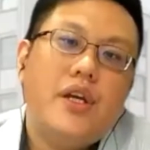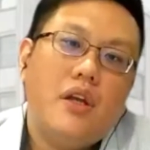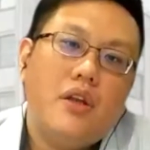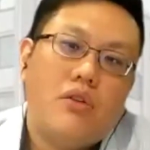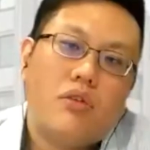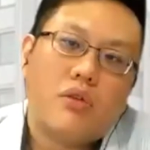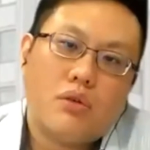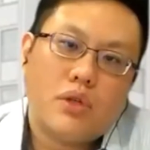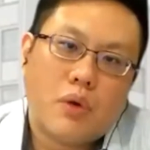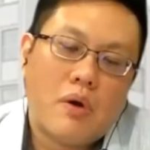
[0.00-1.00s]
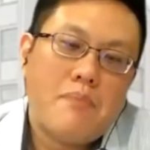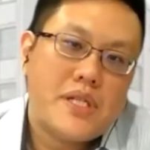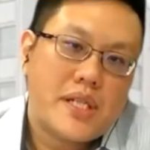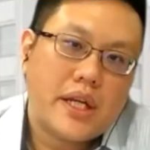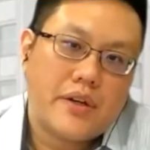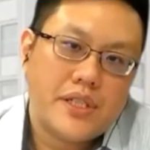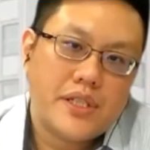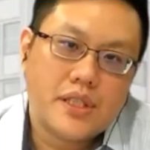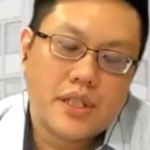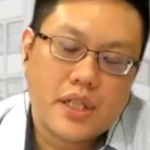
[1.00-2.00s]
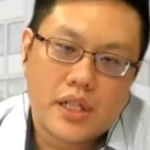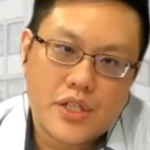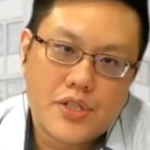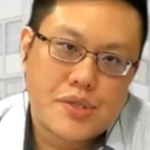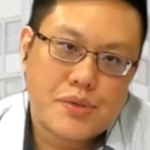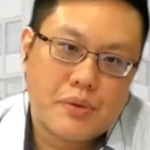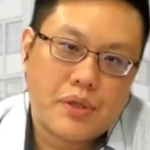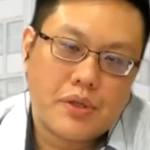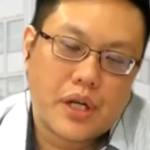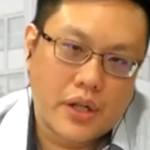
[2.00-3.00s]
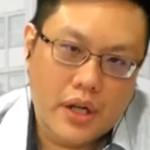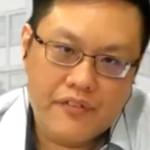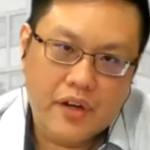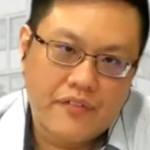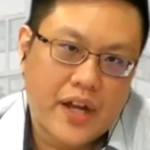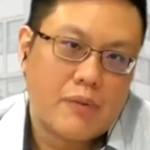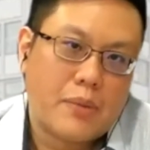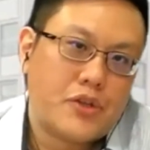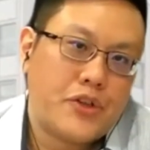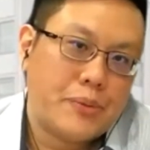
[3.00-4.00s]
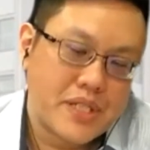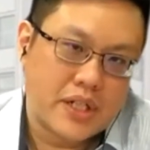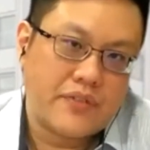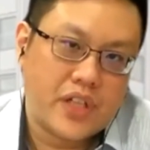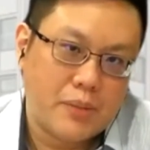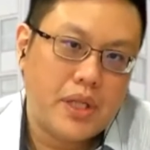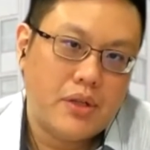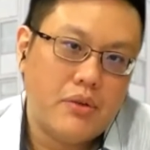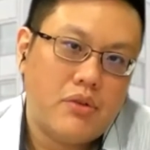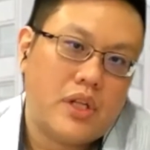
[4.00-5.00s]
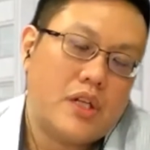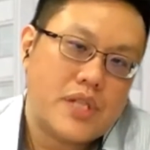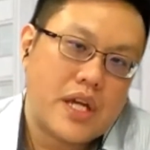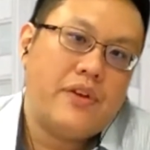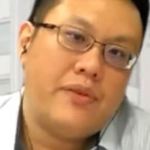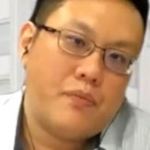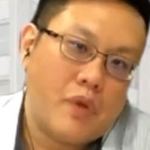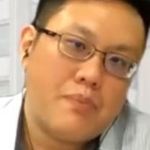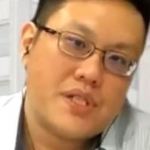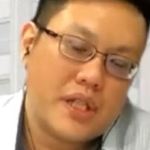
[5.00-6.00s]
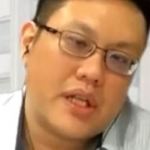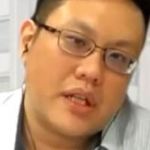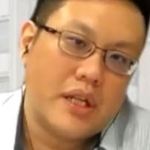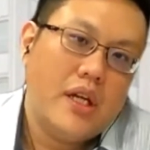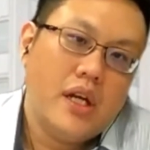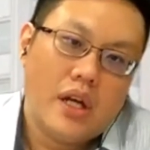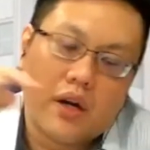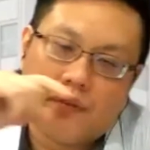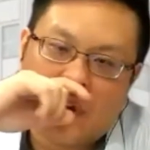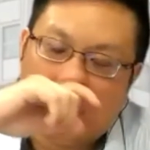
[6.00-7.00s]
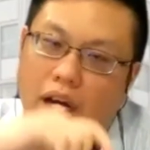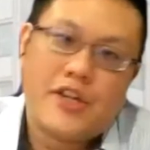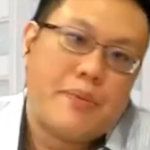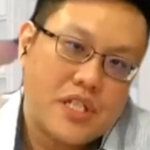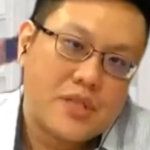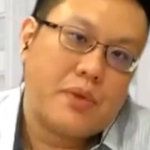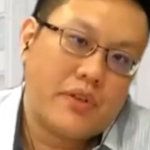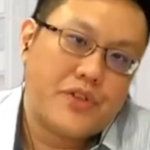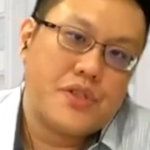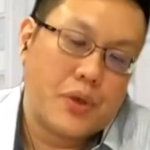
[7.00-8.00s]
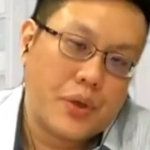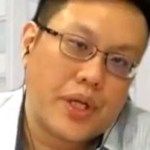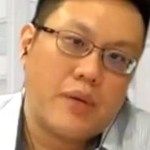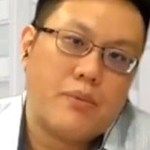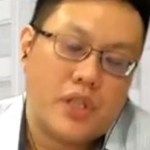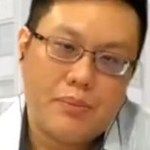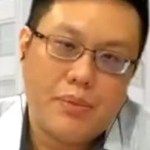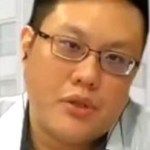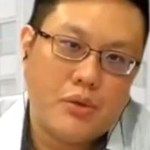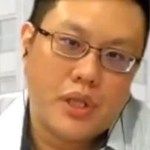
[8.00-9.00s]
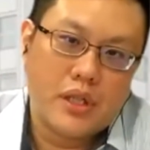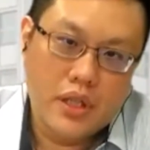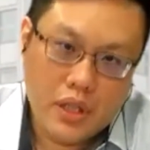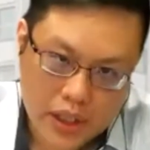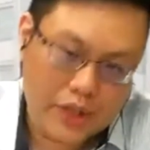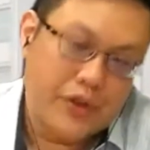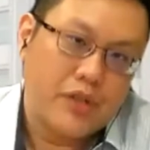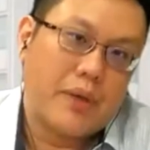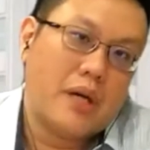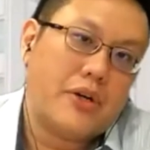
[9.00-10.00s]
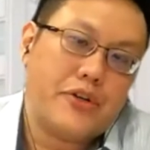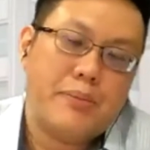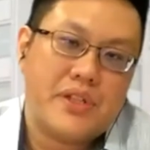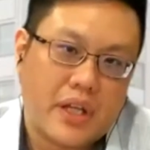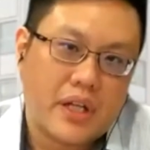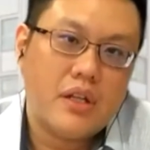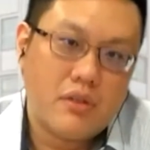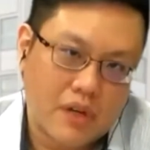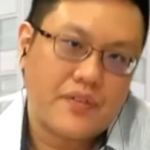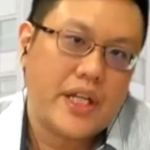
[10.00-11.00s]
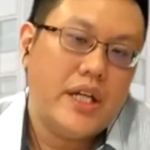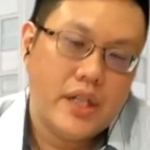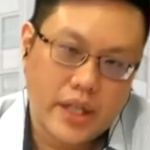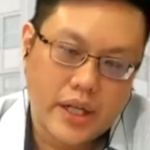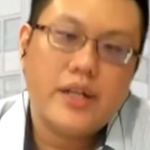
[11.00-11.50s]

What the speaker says: so a 1% increase in interest rate will affect about 3% of DPU. So in other words, every 1% of 100 basis point of interest rate going up, your DPU would decrease by about 3%, roughly. Yeah.